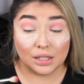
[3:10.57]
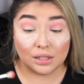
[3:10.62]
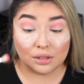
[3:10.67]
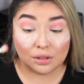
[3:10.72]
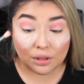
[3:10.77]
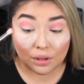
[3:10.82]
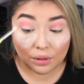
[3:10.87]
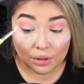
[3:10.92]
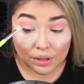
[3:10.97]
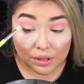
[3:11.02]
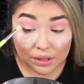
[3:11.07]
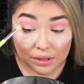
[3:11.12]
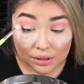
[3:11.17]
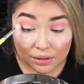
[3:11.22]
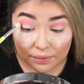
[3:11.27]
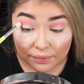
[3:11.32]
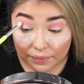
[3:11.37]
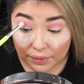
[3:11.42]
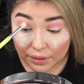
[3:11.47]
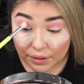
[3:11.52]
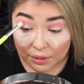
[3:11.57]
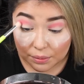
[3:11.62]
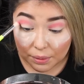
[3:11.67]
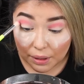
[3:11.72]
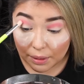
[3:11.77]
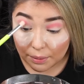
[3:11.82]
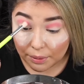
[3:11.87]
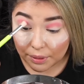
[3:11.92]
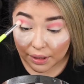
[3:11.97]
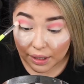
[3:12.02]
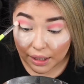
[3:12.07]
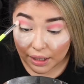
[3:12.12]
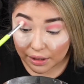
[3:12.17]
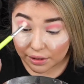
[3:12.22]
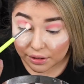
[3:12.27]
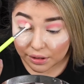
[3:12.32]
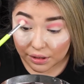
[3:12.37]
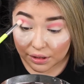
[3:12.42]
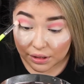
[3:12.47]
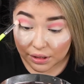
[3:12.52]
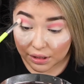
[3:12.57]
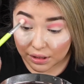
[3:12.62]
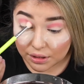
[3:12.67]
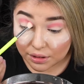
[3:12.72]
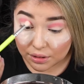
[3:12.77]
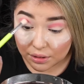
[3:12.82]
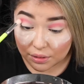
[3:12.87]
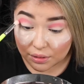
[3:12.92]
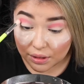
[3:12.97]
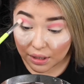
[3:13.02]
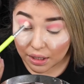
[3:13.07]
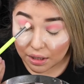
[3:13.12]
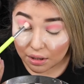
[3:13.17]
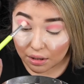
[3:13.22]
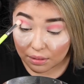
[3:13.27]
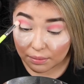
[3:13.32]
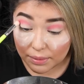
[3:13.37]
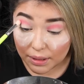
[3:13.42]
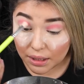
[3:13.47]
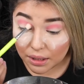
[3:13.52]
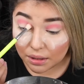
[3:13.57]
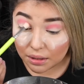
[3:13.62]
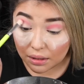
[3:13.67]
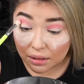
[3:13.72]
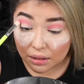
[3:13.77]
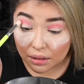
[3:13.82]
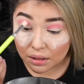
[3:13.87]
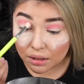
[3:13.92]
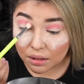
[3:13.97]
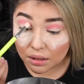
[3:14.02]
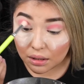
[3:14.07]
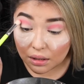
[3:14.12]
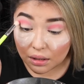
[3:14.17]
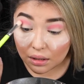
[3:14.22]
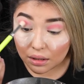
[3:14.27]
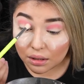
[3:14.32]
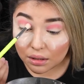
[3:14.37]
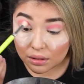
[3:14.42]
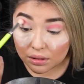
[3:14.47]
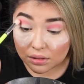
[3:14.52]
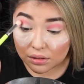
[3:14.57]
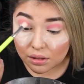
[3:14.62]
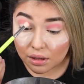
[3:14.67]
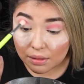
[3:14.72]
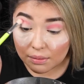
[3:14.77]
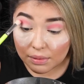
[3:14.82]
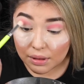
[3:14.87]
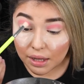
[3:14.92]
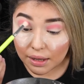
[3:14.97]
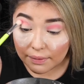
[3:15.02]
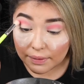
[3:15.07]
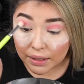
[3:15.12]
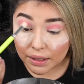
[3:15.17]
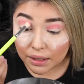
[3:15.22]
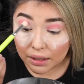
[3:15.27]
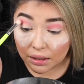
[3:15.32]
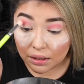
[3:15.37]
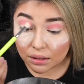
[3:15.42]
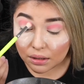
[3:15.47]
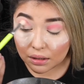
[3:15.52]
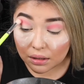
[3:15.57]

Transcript: So this is the first primer that actually doesn't do that on me. So I'm loving it.